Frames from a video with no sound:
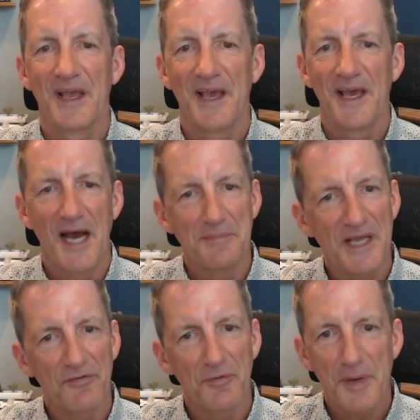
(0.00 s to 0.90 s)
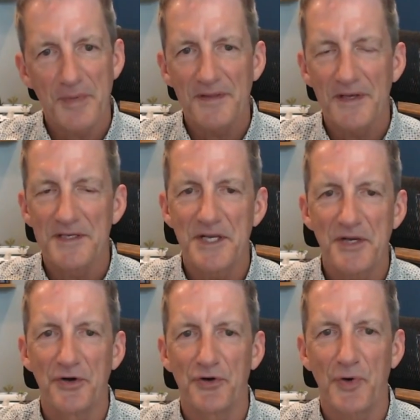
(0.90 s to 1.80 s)
And I'm David Pittman, the
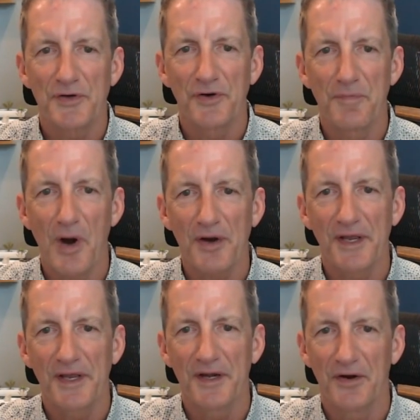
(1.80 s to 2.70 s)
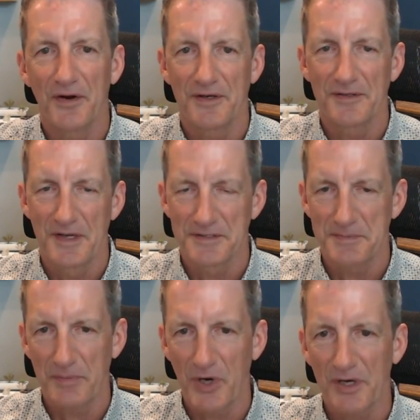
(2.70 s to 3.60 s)
Senior Director of Marketing here at
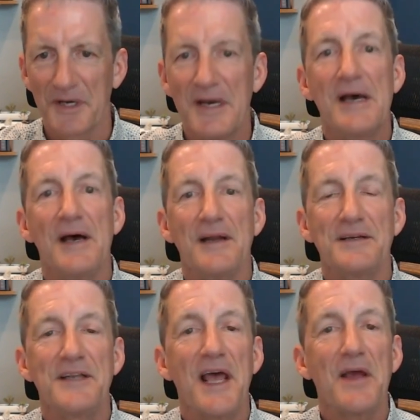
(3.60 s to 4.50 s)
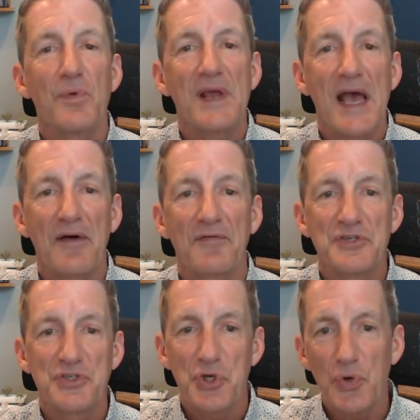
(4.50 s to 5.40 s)
Springbuk. Today we have
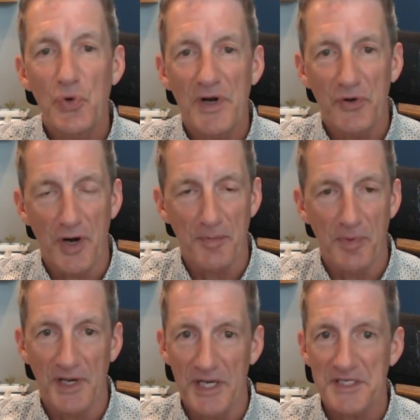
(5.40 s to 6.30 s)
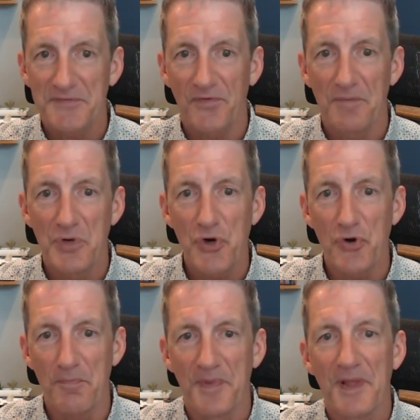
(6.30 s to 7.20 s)
two incredible guests from
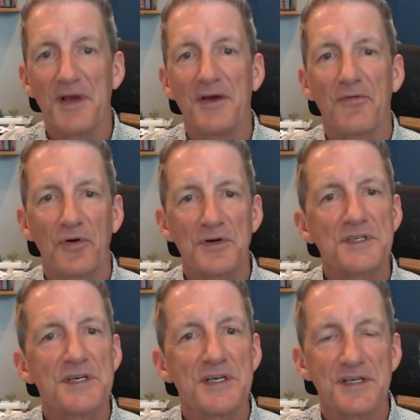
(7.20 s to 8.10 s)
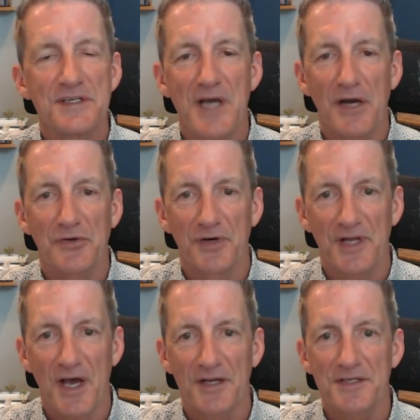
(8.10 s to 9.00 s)
Noom. First is Dr.
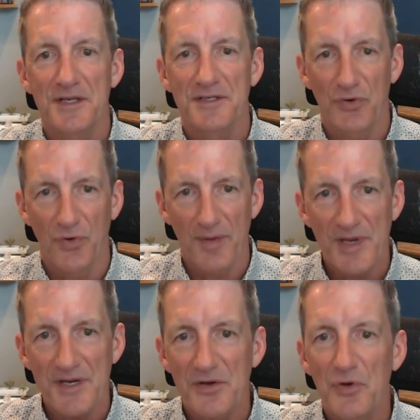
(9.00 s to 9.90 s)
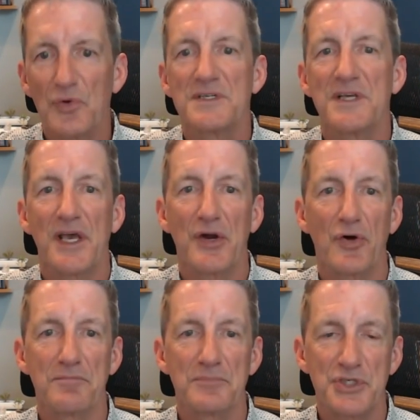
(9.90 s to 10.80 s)
Adonis Saremi, who is the
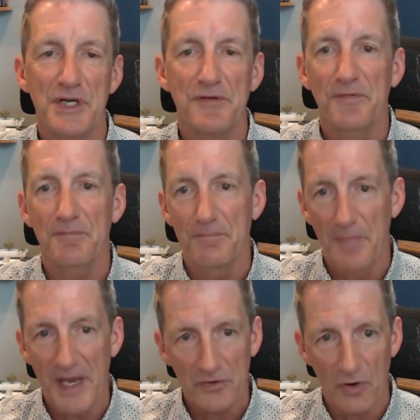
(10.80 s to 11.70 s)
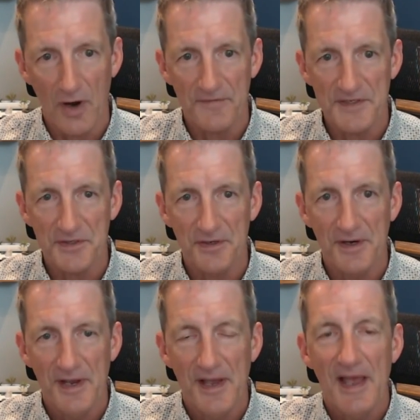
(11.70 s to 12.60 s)
Interim Chief Medical Officer,
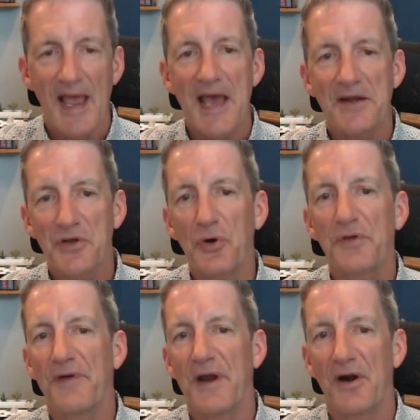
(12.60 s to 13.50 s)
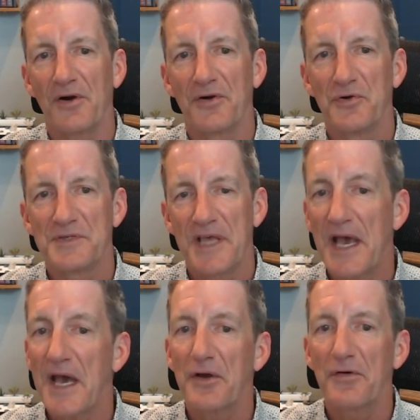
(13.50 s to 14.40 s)
and Cody Fair, who's the
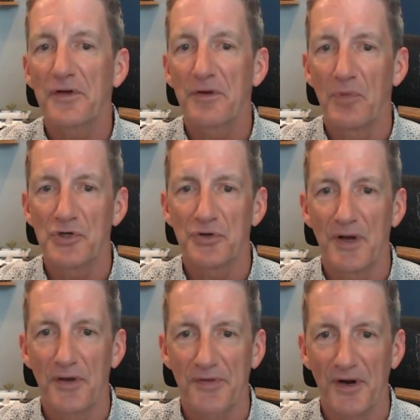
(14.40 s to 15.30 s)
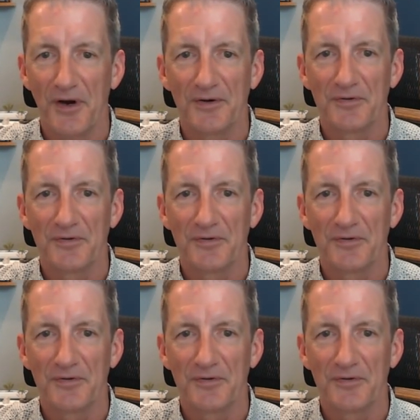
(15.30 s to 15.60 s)
Head of Commercial Healthcare.